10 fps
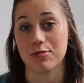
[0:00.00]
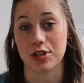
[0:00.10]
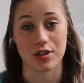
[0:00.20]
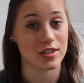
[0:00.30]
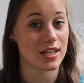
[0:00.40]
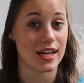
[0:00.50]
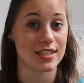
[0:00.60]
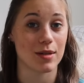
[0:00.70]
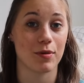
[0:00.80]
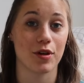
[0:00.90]
church as
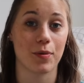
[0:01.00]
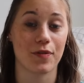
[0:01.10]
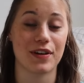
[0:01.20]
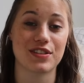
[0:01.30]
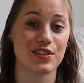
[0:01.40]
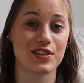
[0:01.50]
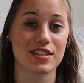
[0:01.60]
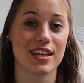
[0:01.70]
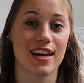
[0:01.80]
some of your professors,